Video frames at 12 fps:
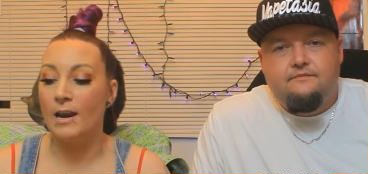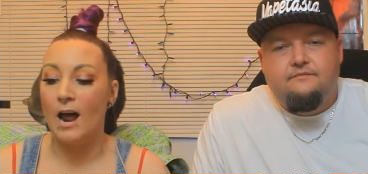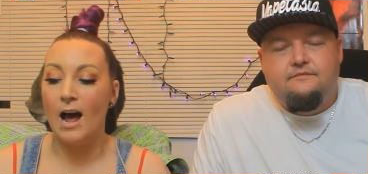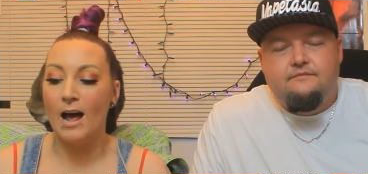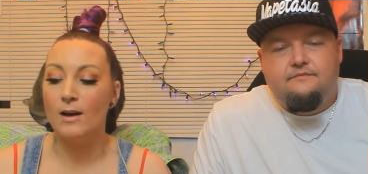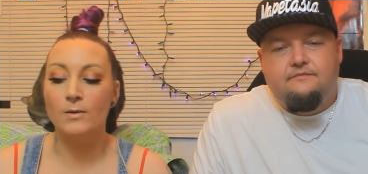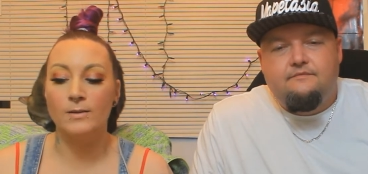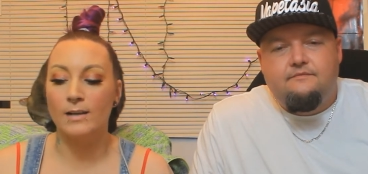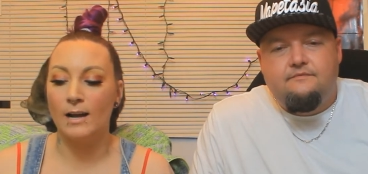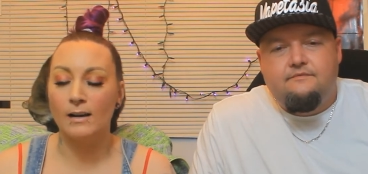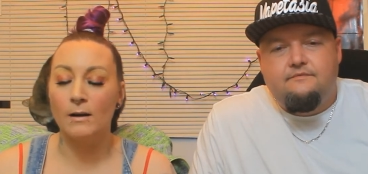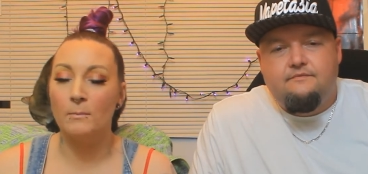Speaker 1: I always, I
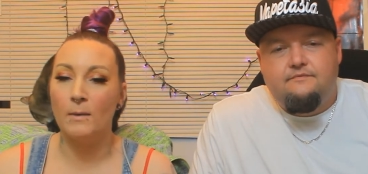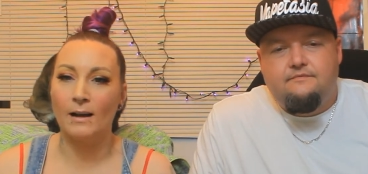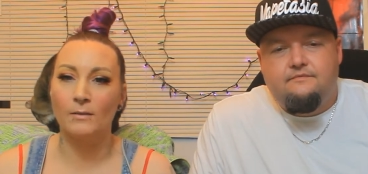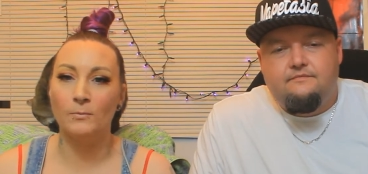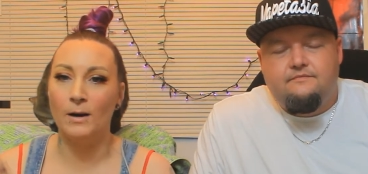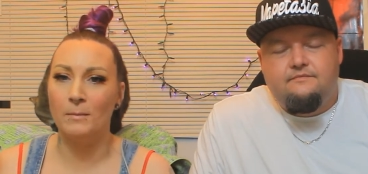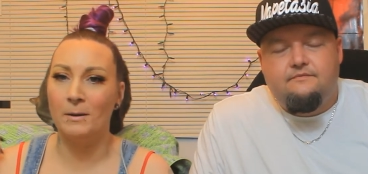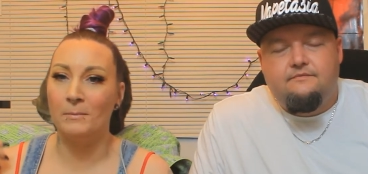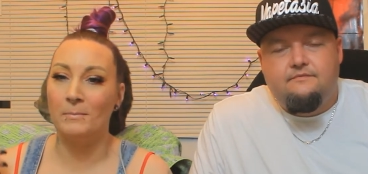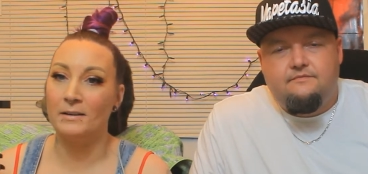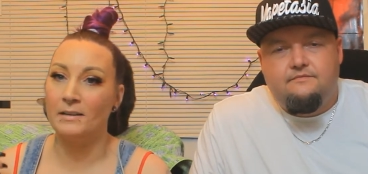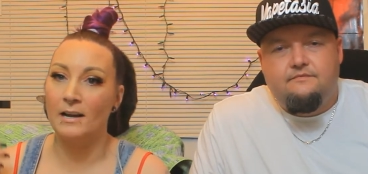come back when I'm at my
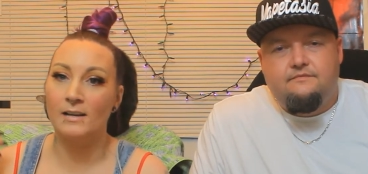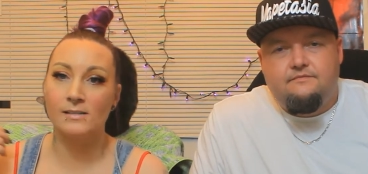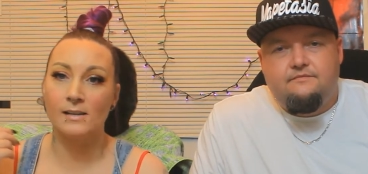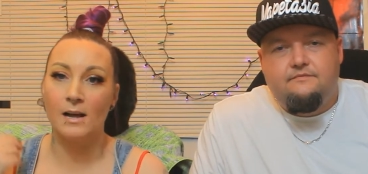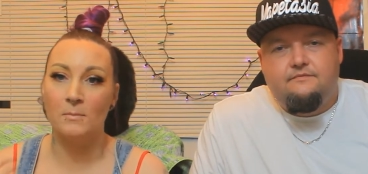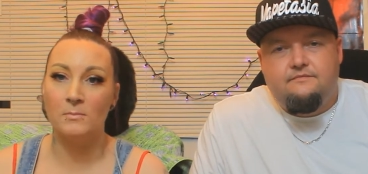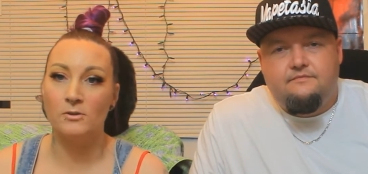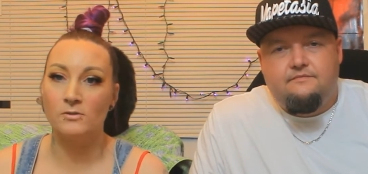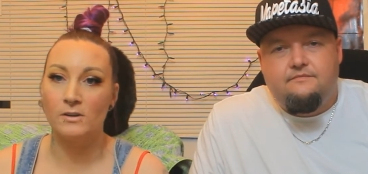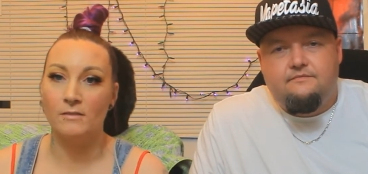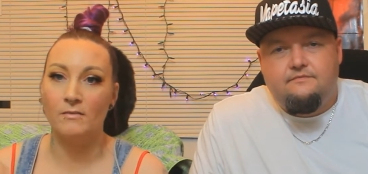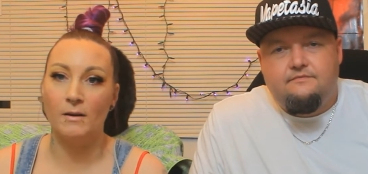desk. I'm usually
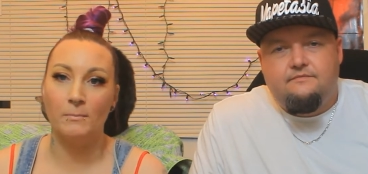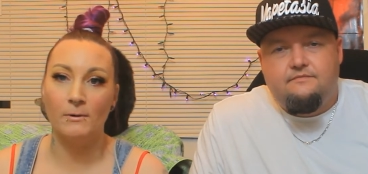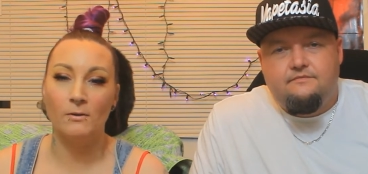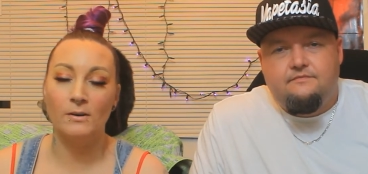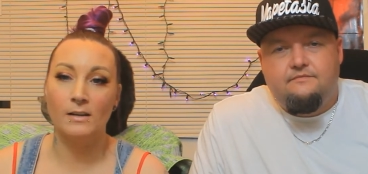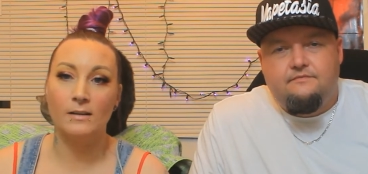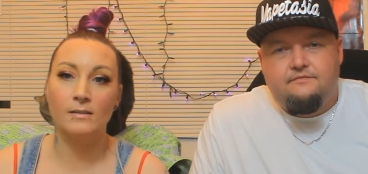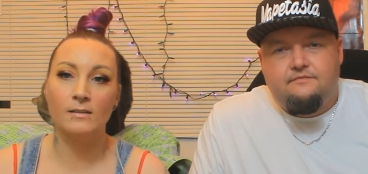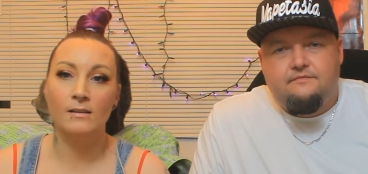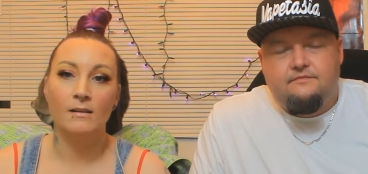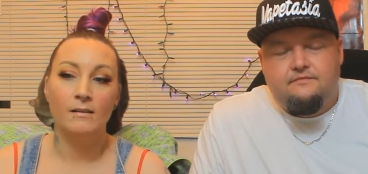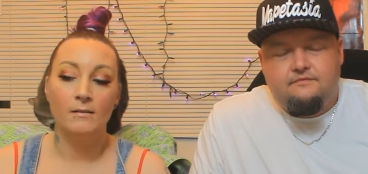vaping on this
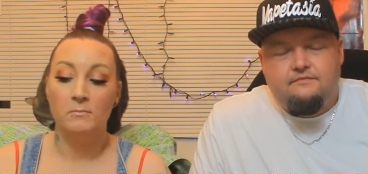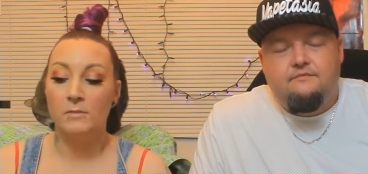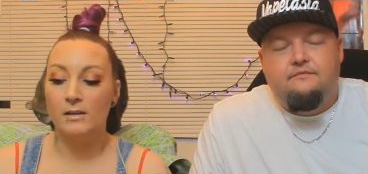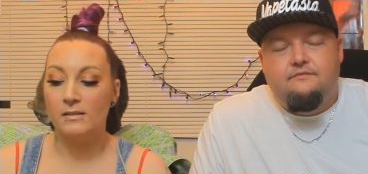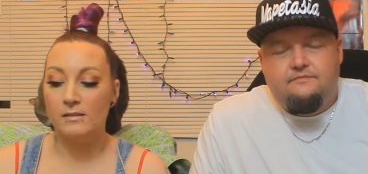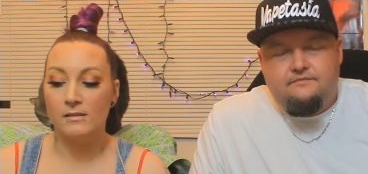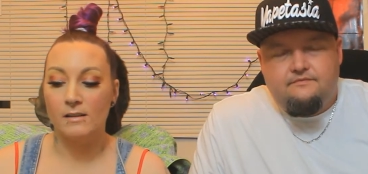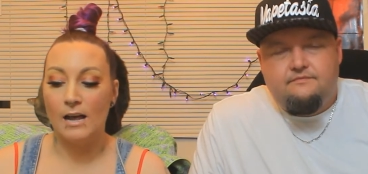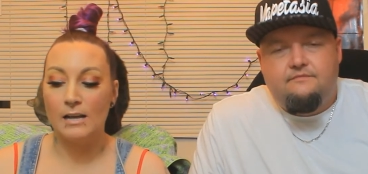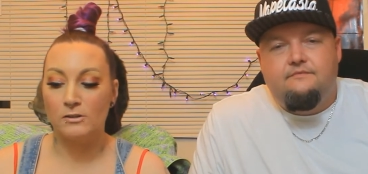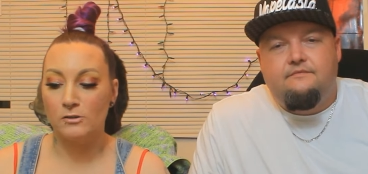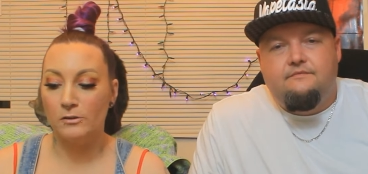because it has
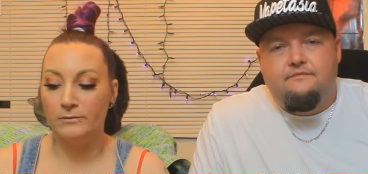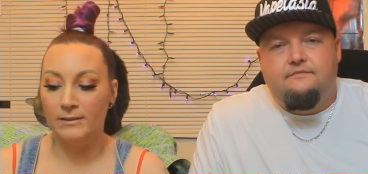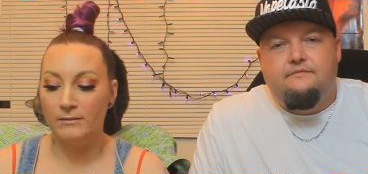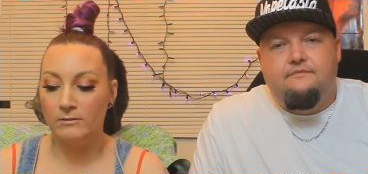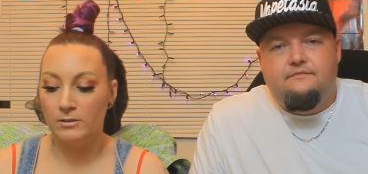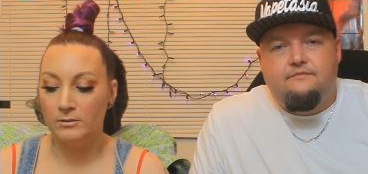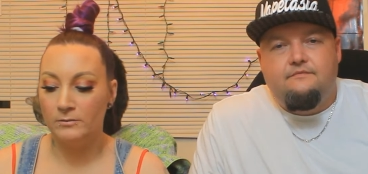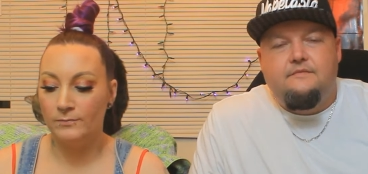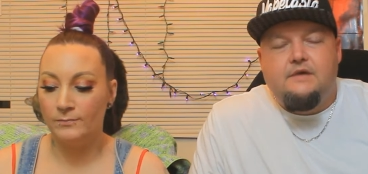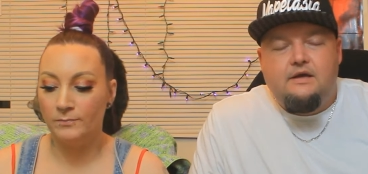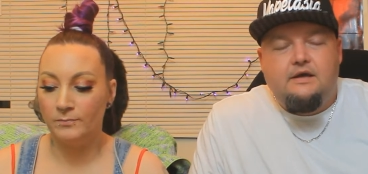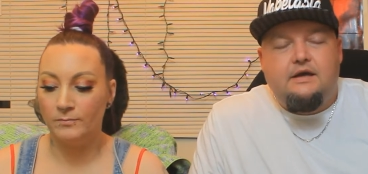good flavor.
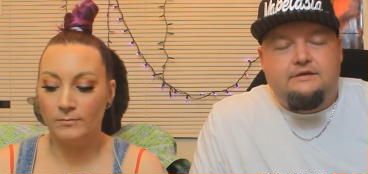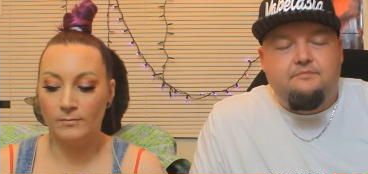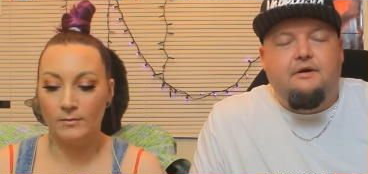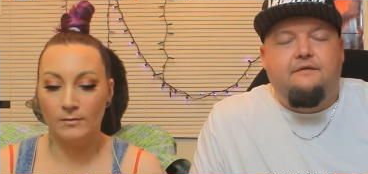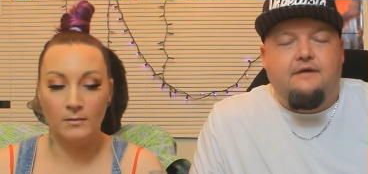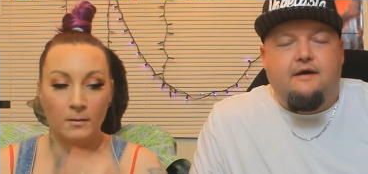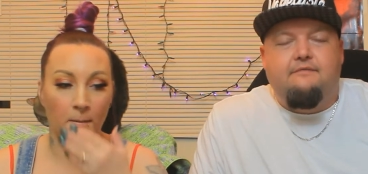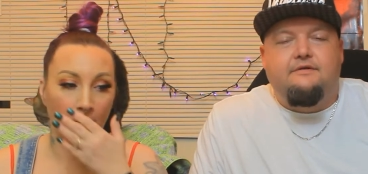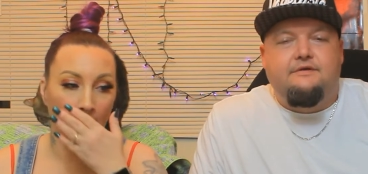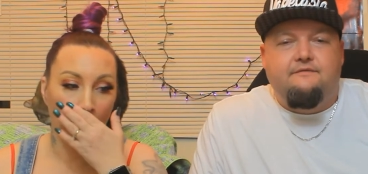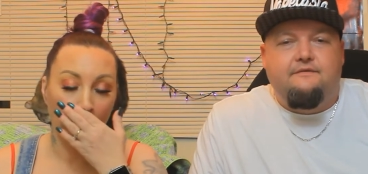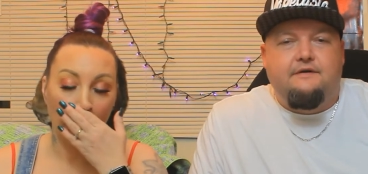
Speaker 2: It's above average in
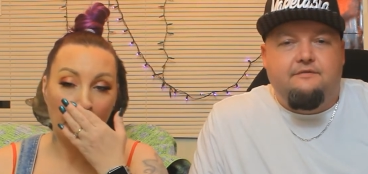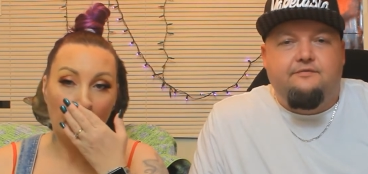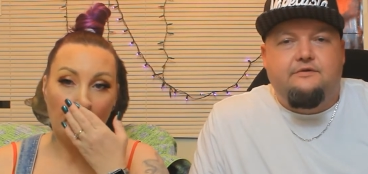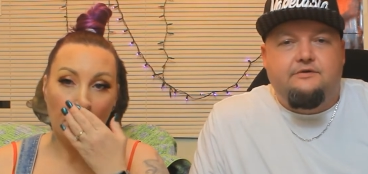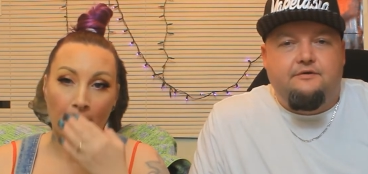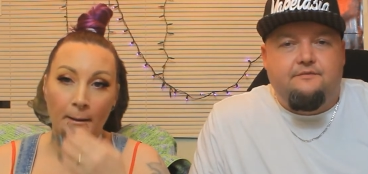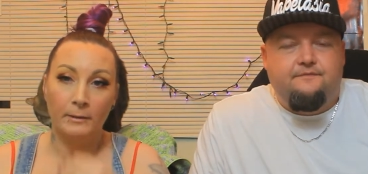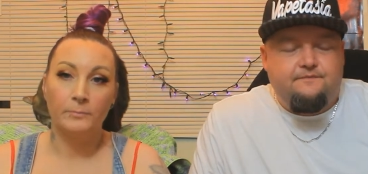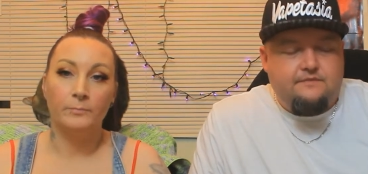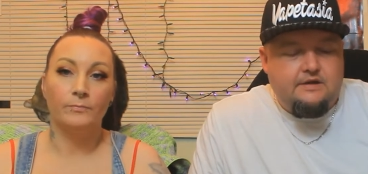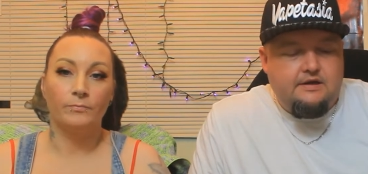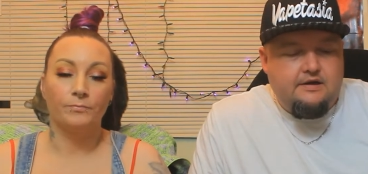flavor for sure.
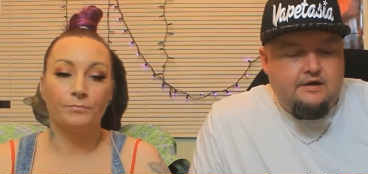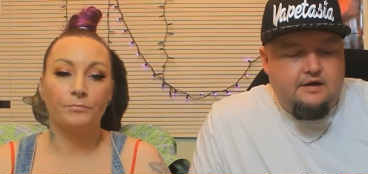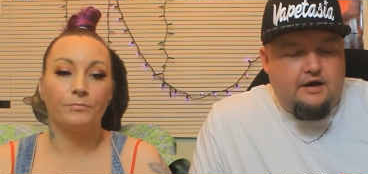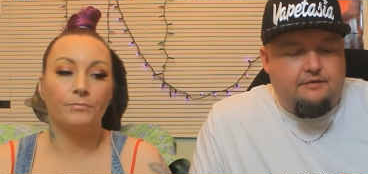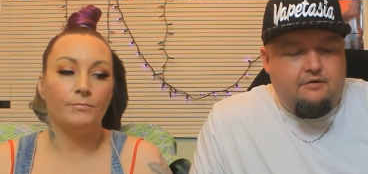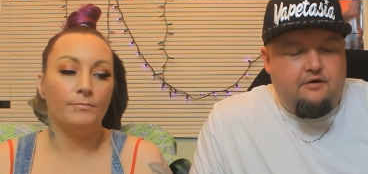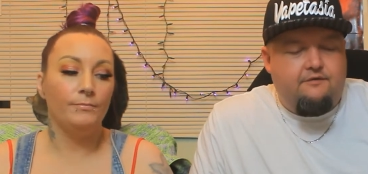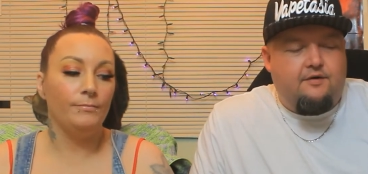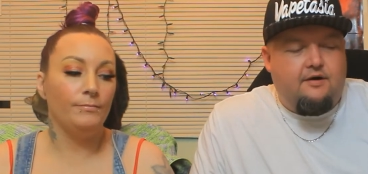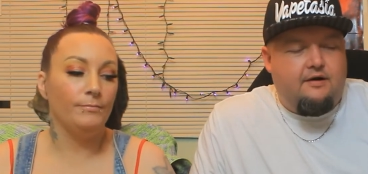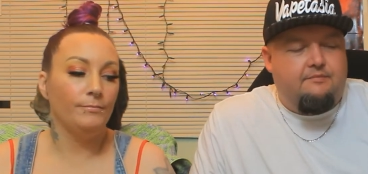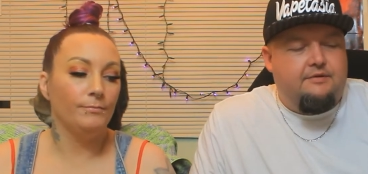Um, overall, I'm
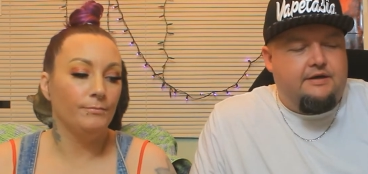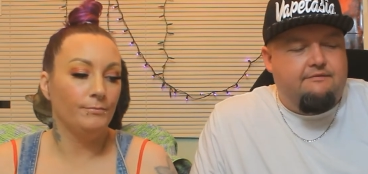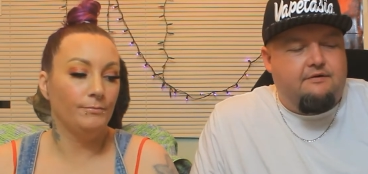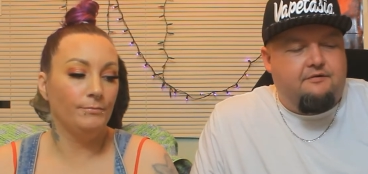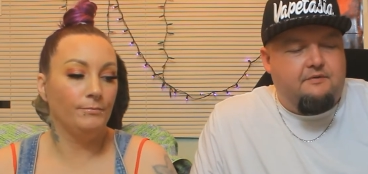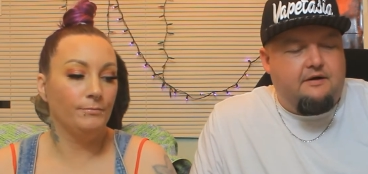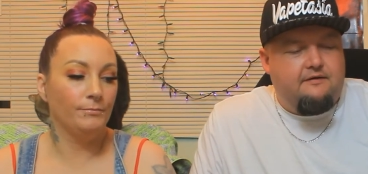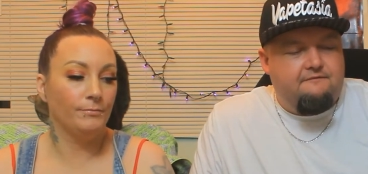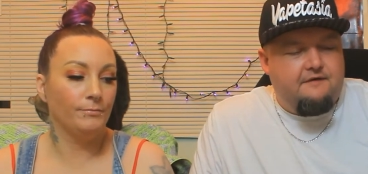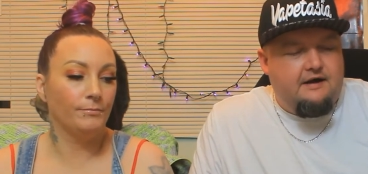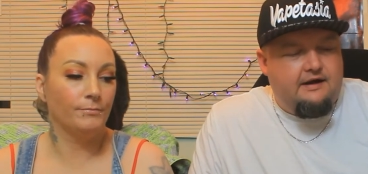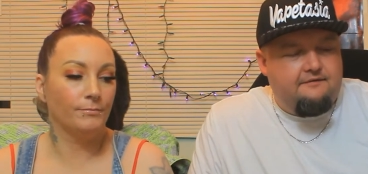gonna give it a three out of five. I